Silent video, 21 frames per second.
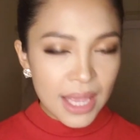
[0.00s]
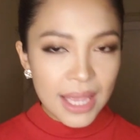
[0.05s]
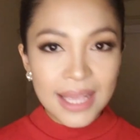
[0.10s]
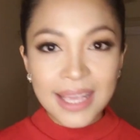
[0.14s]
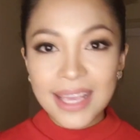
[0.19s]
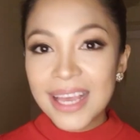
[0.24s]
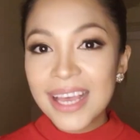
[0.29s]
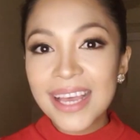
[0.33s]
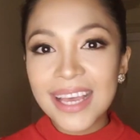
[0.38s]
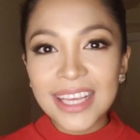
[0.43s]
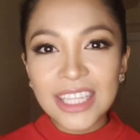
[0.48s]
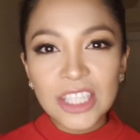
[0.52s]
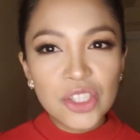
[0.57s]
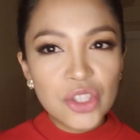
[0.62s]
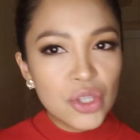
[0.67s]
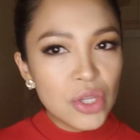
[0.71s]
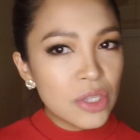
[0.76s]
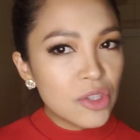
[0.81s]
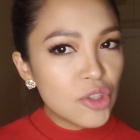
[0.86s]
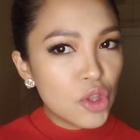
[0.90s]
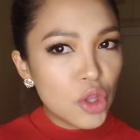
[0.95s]
Yeah, it's
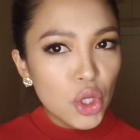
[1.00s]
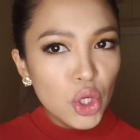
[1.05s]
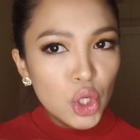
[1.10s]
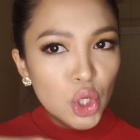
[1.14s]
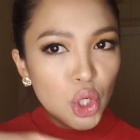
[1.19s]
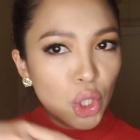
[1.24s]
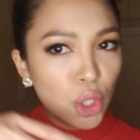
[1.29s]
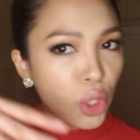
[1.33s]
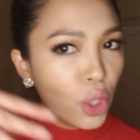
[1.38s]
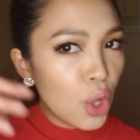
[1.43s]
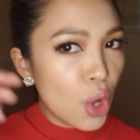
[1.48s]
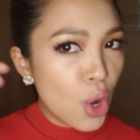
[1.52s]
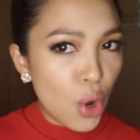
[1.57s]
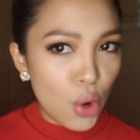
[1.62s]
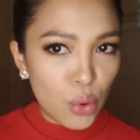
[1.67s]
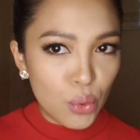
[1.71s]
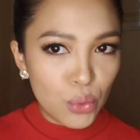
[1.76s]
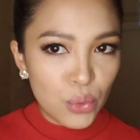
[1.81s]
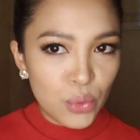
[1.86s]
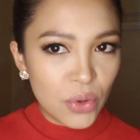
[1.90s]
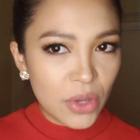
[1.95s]
just, the
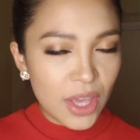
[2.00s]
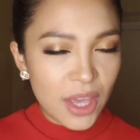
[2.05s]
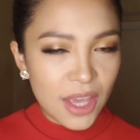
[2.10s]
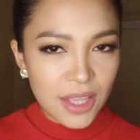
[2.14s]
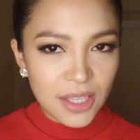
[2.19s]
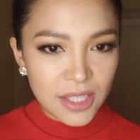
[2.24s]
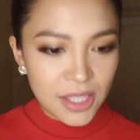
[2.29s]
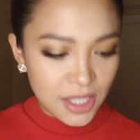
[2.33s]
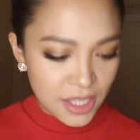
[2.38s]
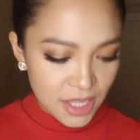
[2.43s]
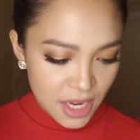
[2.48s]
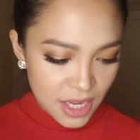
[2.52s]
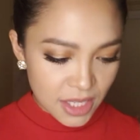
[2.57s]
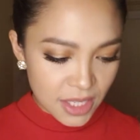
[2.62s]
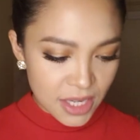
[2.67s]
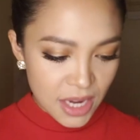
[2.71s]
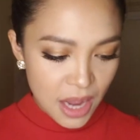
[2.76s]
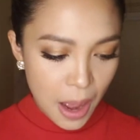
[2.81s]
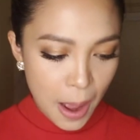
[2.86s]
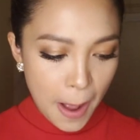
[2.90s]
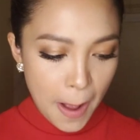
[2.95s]
glow is
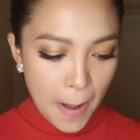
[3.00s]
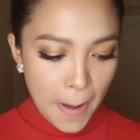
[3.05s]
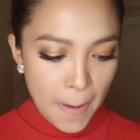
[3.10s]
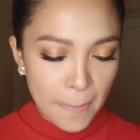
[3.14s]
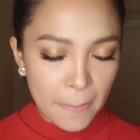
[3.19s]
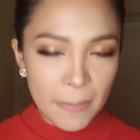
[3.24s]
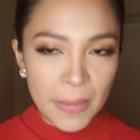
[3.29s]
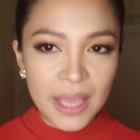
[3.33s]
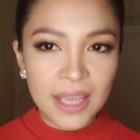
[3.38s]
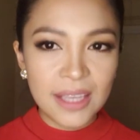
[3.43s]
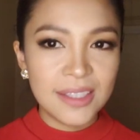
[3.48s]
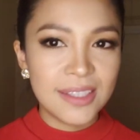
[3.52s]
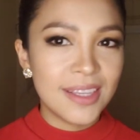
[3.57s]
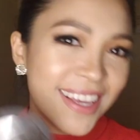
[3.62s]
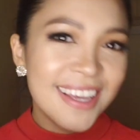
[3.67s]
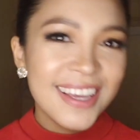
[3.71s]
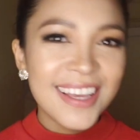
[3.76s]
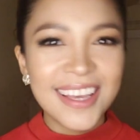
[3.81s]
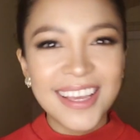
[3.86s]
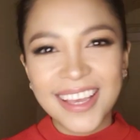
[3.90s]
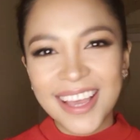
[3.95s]
just amazing.
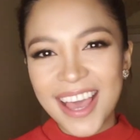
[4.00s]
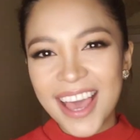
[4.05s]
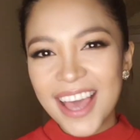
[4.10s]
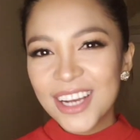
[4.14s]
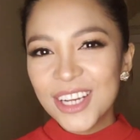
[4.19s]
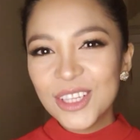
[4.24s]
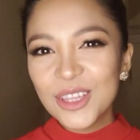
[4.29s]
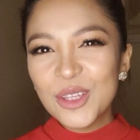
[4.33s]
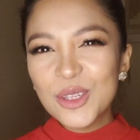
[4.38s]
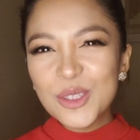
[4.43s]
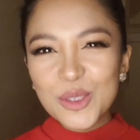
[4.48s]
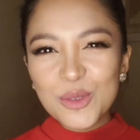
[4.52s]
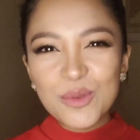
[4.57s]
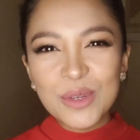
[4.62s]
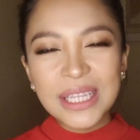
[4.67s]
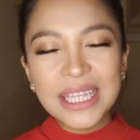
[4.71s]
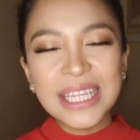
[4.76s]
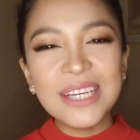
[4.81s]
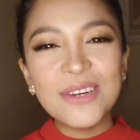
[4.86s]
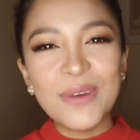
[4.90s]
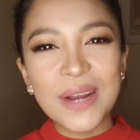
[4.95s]
And it looks
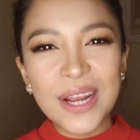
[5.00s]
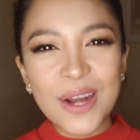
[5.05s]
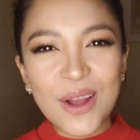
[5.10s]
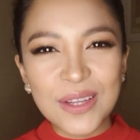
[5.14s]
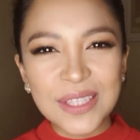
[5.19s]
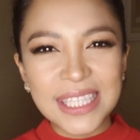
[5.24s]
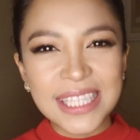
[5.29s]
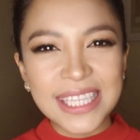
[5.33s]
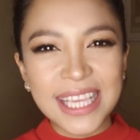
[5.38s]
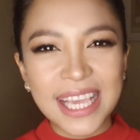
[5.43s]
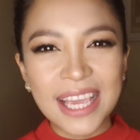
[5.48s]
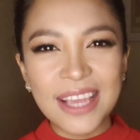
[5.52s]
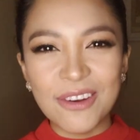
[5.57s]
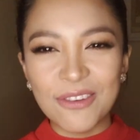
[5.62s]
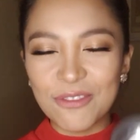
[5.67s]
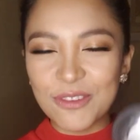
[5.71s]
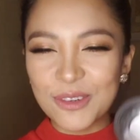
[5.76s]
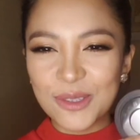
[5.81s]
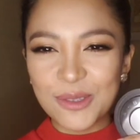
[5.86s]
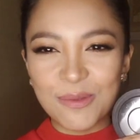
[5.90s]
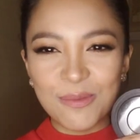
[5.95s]
really great on skin
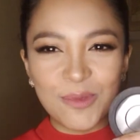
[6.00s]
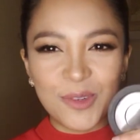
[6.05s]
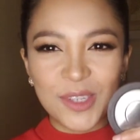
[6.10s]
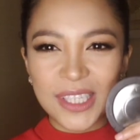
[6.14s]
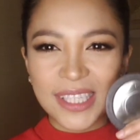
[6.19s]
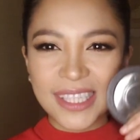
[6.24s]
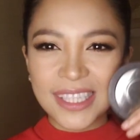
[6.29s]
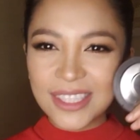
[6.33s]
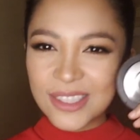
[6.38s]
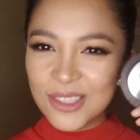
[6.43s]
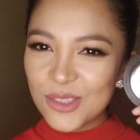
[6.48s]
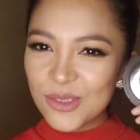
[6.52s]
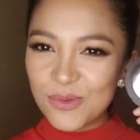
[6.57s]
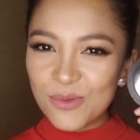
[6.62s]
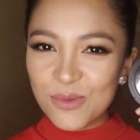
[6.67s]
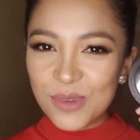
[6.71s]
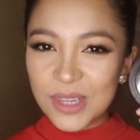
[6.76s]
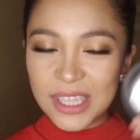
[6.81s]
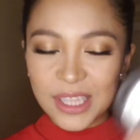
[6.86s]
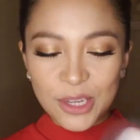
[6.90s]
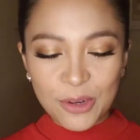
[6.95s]
for some reason. This is
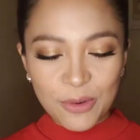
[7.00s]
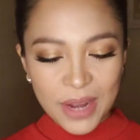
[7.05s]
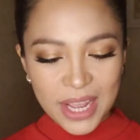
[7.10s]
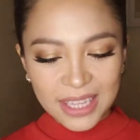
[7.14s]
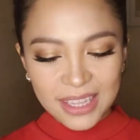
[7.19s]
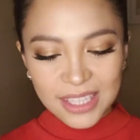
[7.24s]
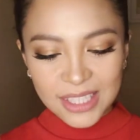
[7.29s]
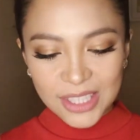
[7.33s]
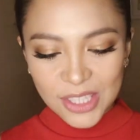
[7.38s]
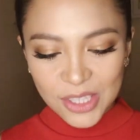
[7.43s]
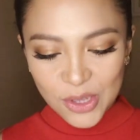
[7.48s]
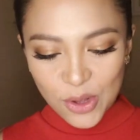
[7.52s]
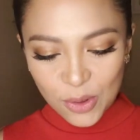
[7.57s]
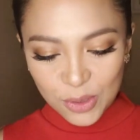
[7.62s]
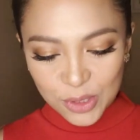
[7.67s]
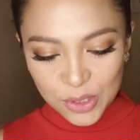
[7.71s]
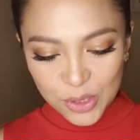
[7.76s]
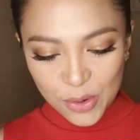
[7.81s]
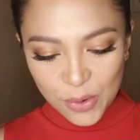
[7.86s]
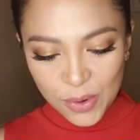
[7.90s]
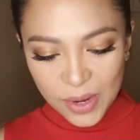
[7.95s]
really great. This is
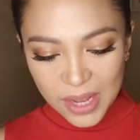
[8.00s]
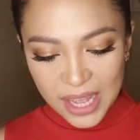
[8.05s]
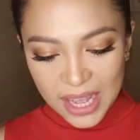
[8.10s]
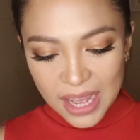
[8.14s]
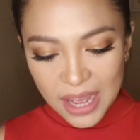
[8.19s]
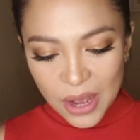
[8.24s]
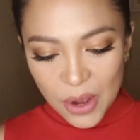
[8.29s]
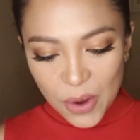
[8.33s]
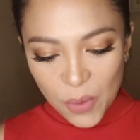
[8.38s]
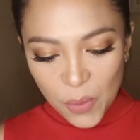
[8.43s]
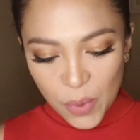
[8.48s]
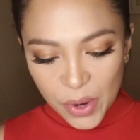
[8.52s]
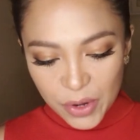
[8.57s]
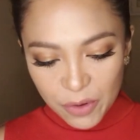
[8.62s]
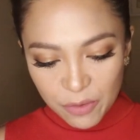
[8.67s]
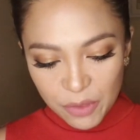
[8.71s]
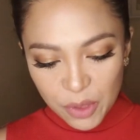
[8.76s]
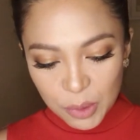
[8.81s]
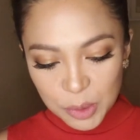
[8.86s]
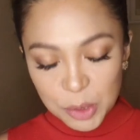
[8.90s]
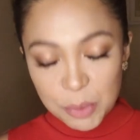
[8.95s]
also one of
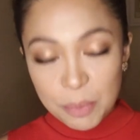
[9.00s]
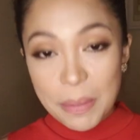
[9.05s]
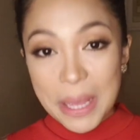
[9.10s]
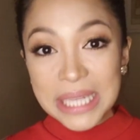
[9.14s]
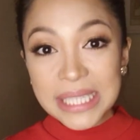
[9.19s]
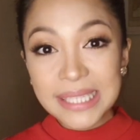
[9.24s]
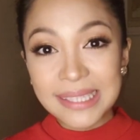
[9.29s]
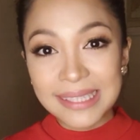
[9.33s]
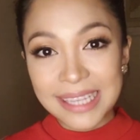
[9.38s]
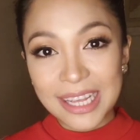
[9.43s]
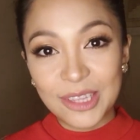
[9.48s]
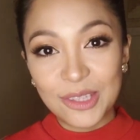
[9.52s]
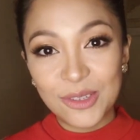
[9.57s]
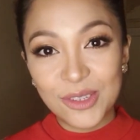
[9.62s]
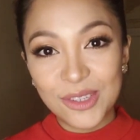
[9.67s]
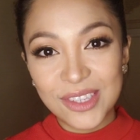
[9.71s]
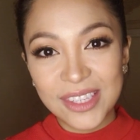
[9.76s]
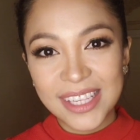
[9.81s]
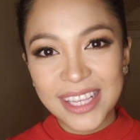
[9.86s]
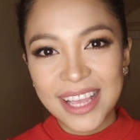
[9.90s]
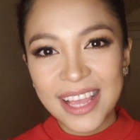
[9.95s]
those best
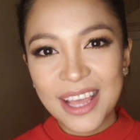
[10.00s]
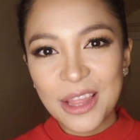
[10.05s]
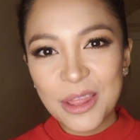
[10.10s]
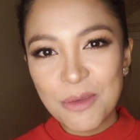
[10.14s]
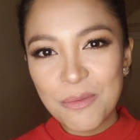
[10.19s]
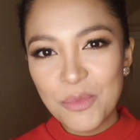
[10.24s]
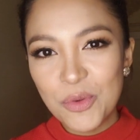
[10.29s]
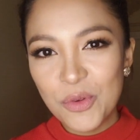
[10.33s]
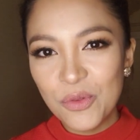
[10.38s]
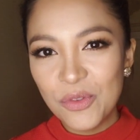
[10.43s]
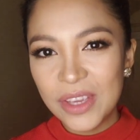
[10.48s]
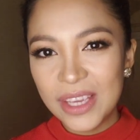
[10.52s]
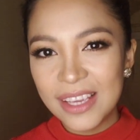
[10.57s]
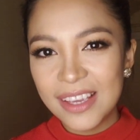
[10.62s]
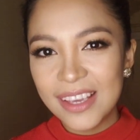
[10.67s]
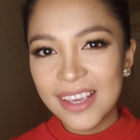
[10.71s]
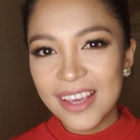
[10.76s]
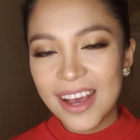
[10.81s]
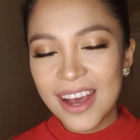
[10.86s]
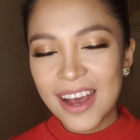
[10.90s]
sellers in the movie.